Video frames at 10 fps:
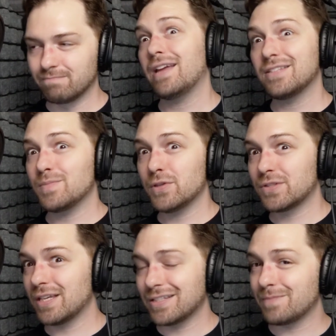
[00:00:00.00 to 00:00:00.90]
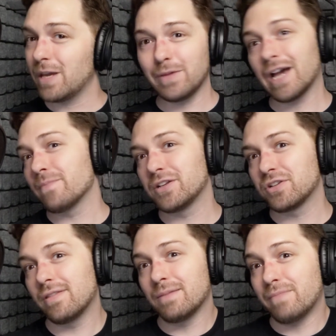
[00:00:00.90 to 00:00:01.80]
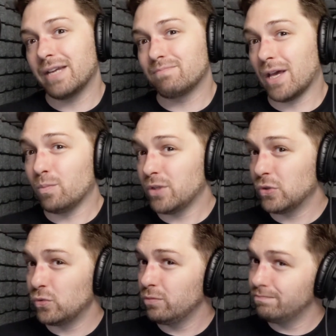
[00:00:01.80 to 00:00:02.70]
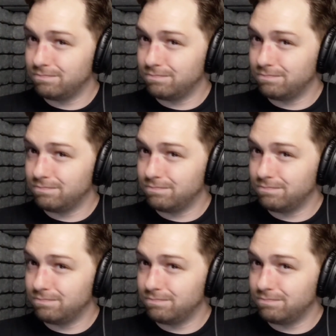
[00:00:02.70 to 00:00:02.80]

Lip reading: and some of those things that maybe I mentioned that might help you